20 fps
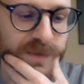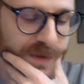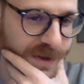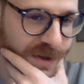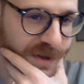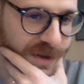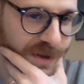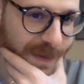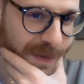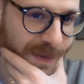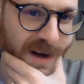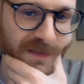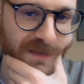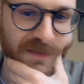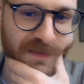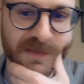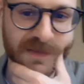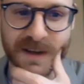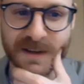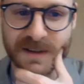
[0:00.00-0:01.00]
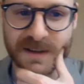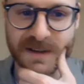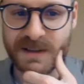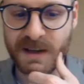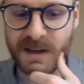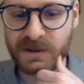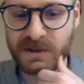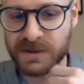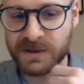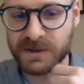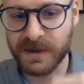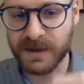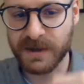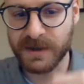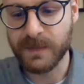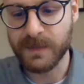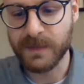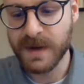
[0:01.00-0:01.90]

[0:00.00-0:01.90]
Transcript: in the domain of existentialism.